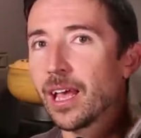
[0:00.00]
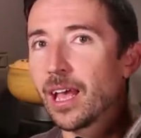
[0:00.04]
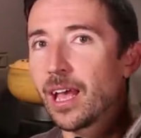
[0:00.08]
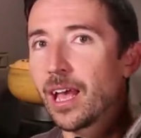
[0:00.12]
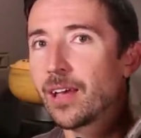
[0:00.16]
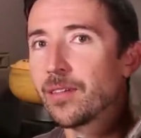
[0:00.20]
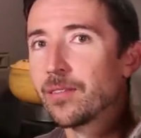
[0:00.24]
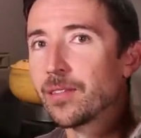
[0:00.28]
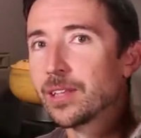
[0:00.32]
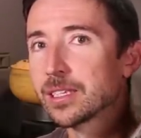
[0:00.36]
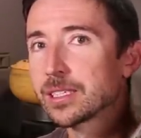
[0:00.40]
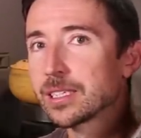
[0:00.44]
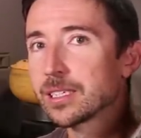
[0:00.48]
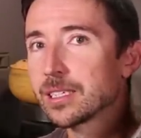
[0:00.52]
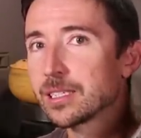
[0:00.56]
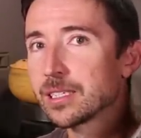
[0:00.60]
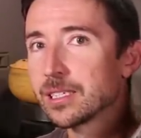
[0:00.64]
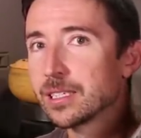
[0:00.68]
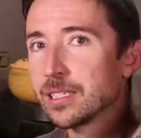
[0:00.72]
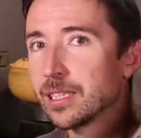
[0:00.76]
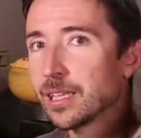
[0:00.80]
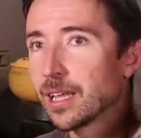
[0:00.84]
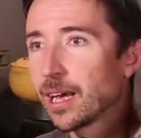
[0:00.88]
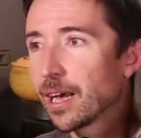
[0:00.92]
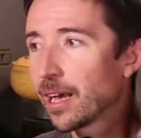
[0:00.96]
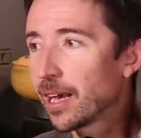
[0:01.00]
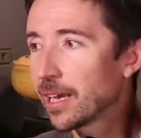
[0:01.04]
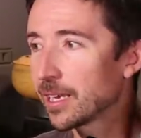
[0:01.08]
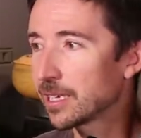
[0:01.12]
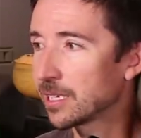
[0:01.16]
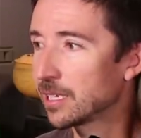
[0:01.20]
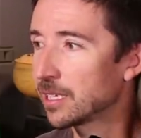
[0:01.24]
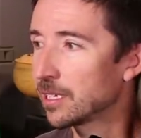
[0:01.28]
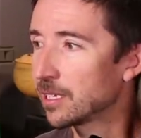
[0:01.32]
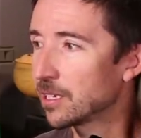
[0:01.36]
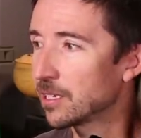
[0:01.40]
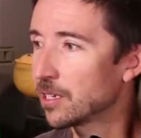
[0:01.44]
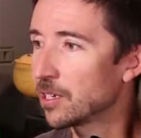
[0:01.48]
And this is
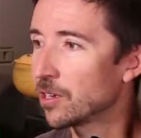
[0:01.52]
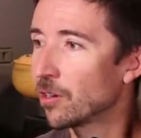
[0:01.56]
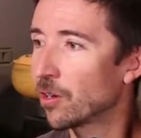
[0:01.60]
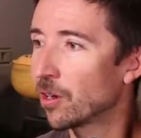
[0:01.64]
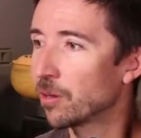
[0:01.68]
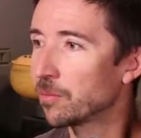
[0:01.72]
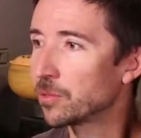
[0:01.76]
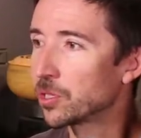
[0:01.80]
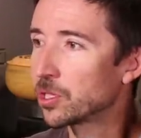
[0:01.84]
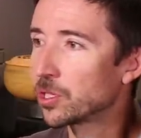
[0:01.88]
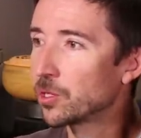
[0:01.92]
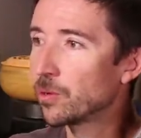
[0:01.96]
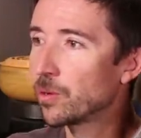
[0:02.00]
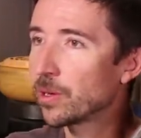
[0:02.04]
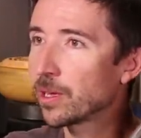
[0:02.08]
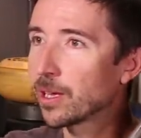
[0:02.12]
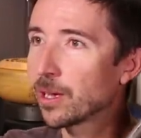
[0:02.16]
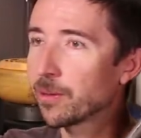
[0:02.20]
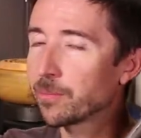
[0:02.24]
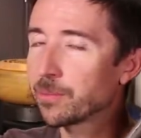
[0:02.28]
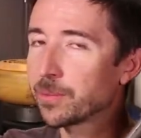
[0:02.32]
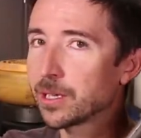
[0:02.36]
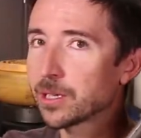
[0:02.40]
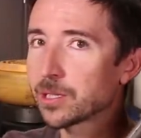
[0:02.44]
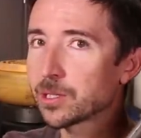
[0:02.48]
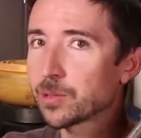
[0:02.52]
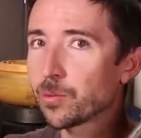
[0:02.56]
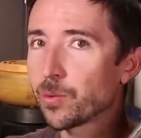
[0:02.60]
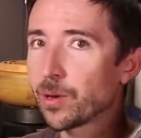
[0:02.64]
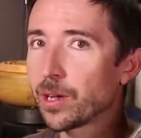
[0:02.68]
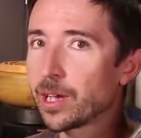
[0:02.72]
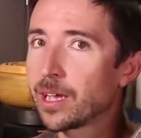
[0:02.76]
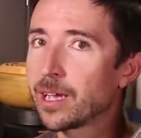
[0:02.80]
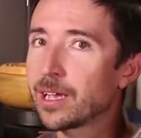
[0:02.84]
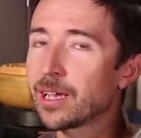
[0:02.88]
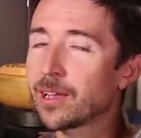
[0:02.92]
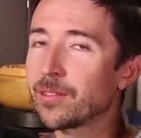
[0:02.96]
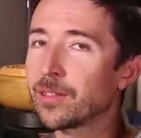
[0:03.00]
not, you know, I'm shooting up this
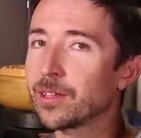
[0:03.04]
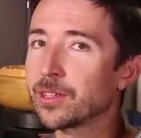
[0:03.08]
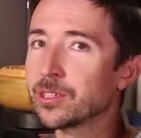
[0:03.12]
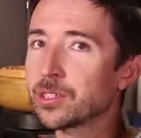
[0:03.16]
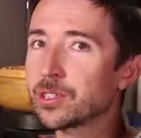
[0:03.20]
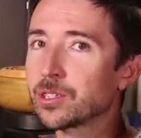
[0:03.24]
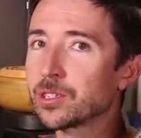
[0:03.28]
way and then